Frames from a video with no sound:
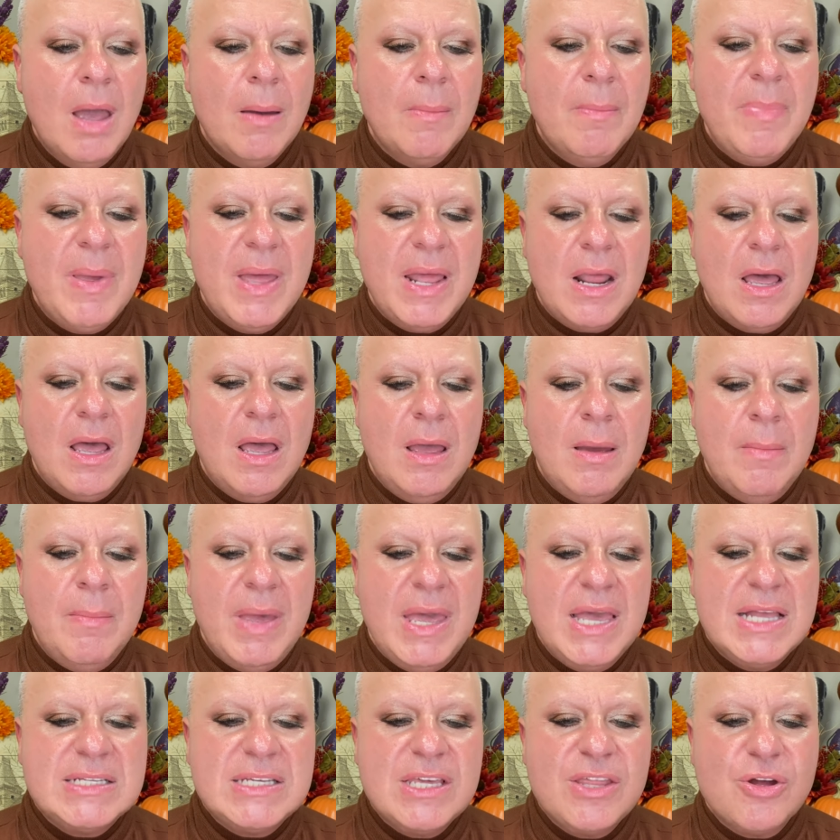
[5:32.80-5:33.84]
but um,
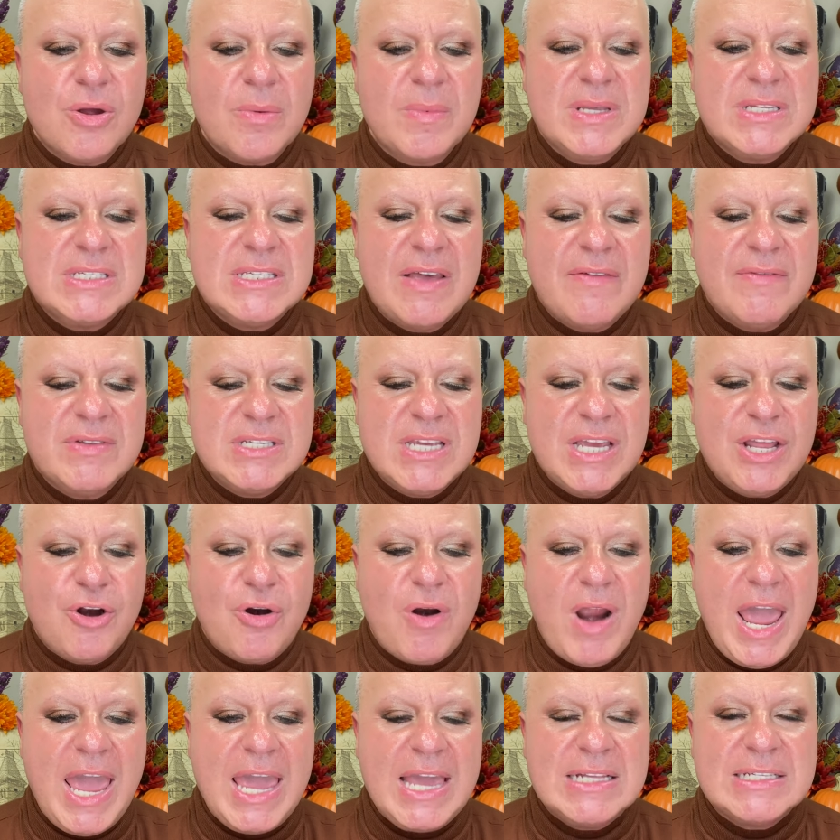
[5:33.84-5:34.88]
it's either going to be 17
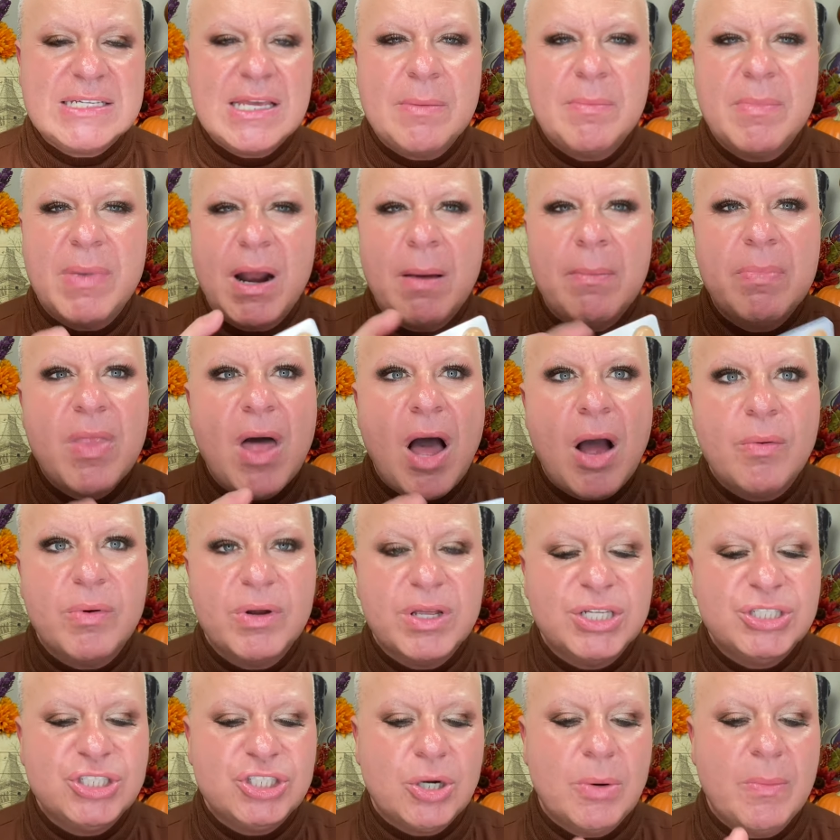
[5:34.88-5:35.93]
or 18, but I'm not
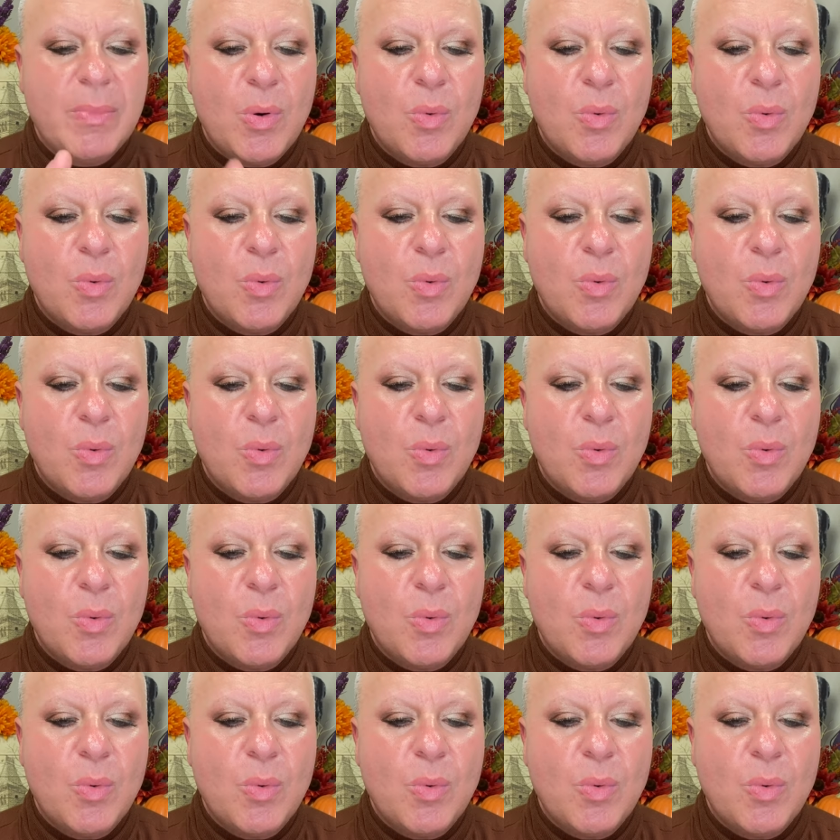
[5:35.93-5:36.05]
really sure.